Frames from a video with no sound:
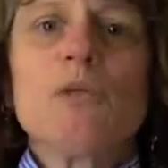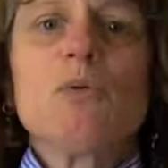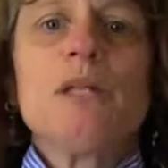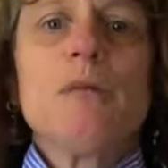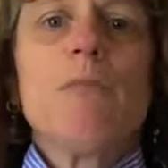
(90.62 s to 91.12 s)

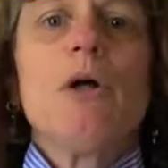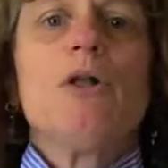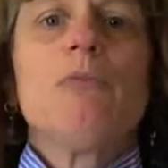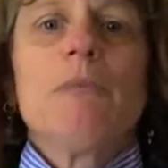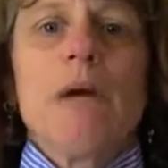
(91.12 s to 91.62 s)
between the
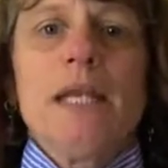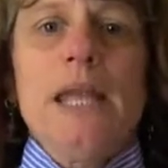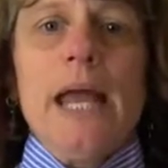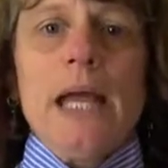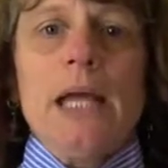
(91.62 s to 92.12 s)
bulb and my
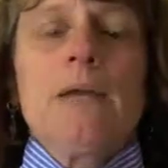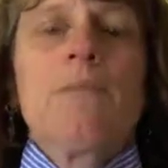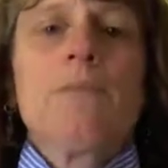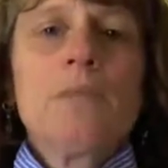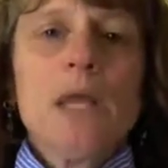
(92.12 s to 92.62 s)
neck.
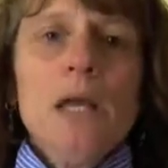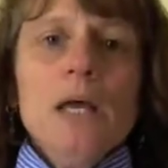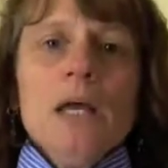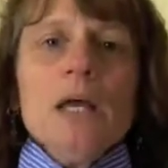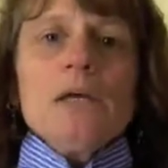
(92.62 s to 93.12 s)

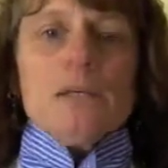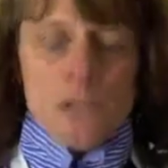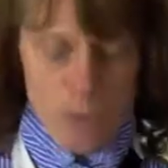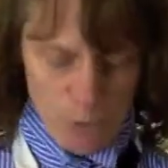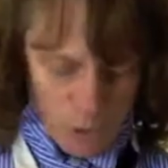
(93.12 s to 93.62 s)

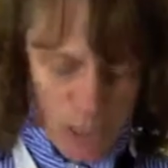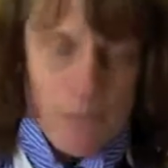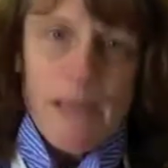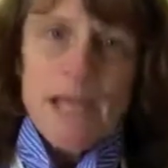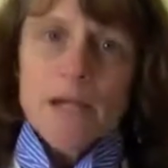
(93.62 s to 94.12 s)
So I'm going to
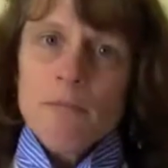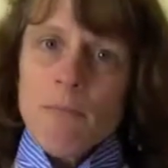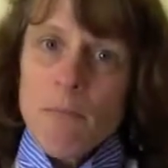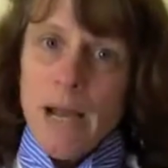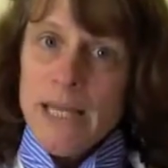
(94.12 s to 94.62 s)
make
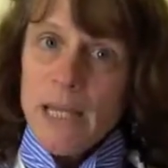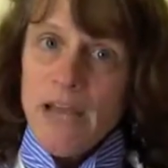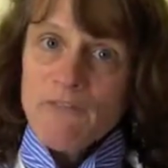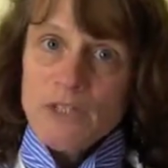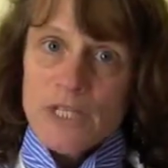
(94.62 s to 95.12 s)
my
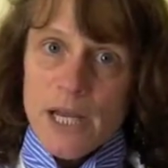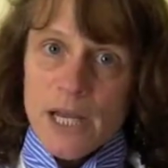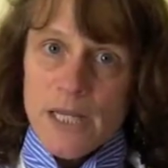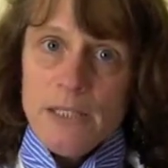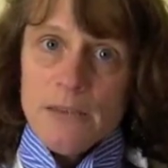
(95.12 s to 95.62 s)
left
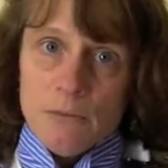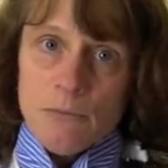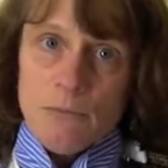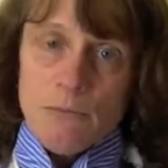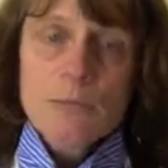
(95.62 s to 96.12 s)
side
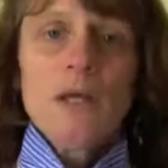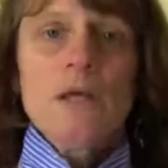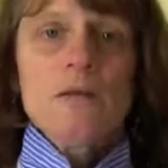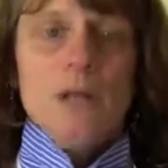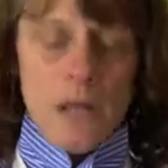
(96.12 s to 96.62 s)

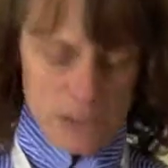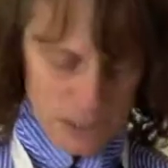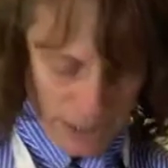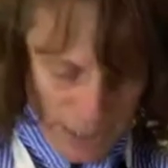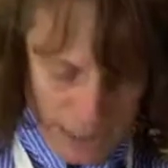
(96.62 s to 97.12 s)

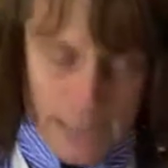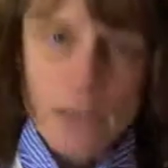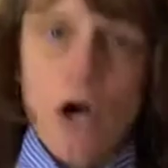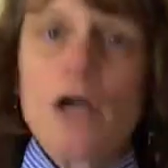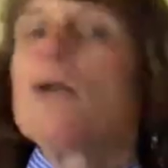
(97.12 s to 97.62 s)
slightly
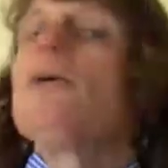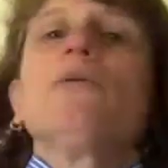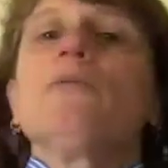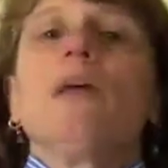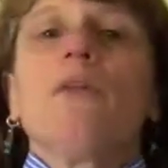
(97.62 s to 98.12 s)
longer
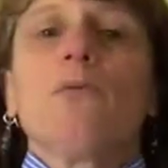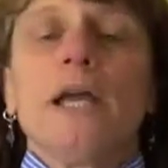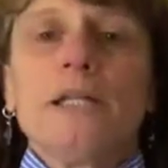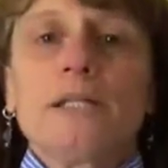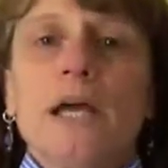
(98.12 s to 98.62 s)
than the
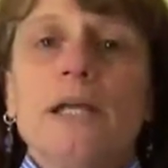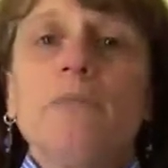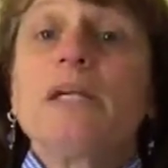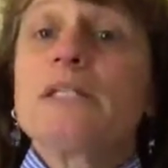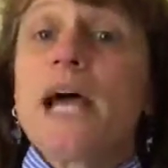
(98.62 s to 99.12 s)
right side
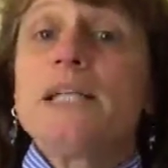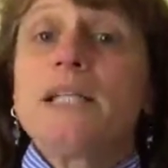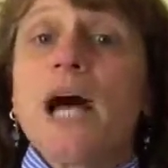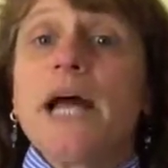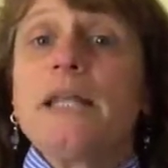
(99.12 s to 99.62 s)
because I
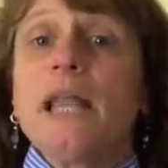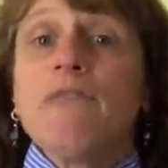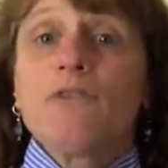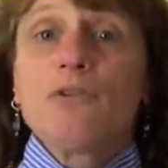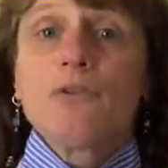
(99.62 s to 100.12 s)
tie
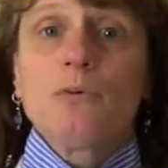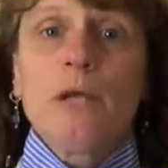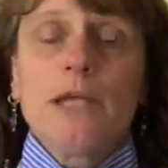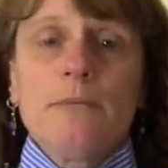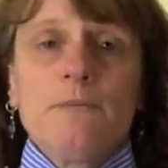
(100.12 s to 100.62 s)
left over
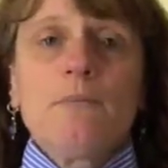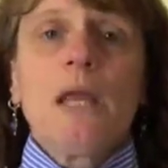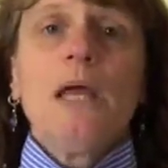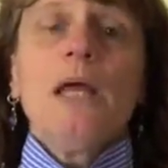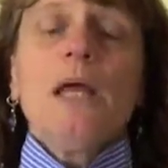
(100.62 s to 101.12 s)
right.
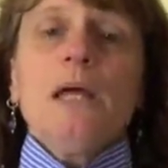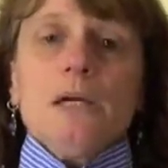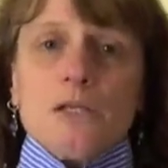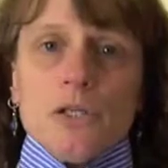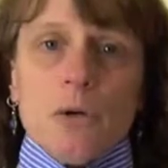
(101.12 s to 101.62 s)

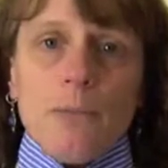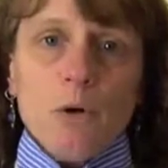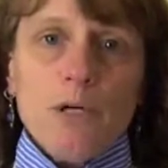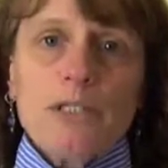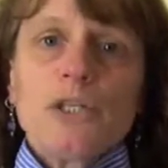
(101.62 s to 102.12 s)
So I'm
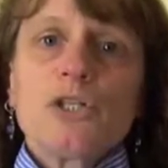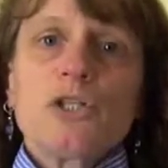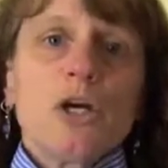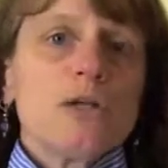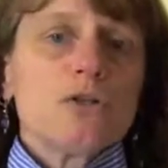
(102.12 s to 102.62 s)
going to
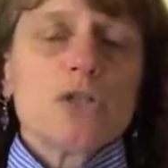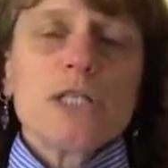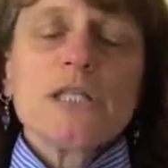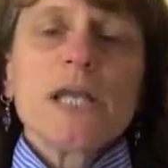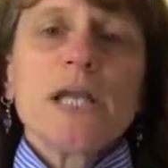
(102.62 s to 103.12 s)
start
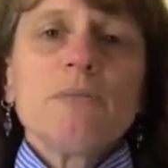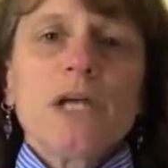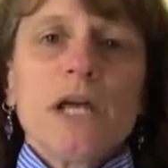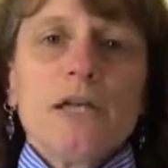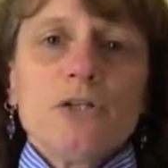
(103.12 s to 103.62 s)
just like I'm
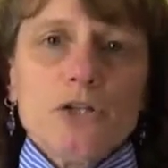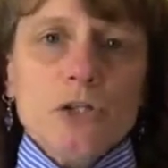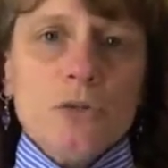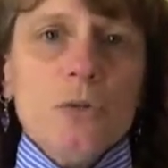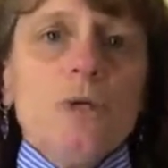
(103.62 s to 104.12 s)
tying a
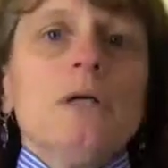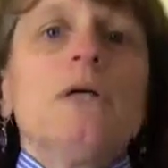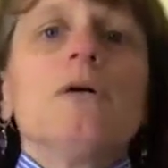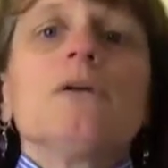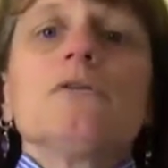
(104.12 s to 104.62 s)
shoe,
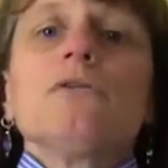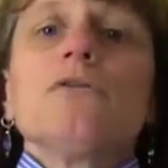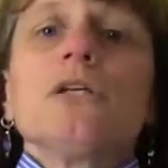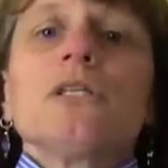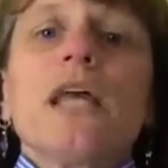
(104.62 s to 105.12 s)

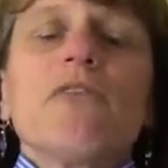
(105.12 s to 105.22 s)
just